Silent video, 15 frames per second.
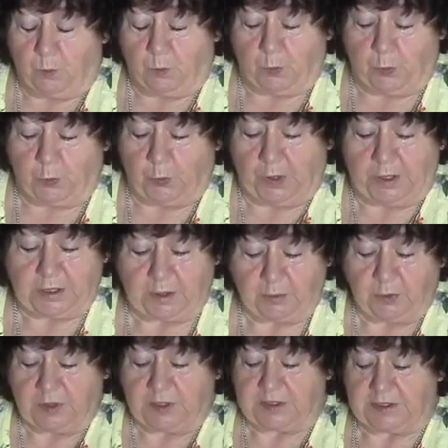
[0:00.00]
But what I
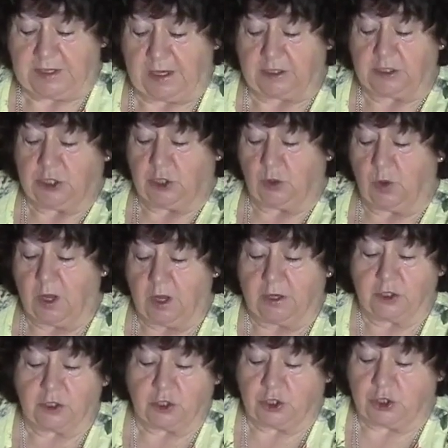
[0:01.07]
would say to you,
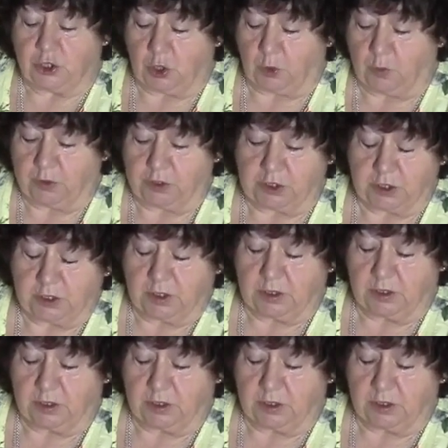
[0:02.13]
don't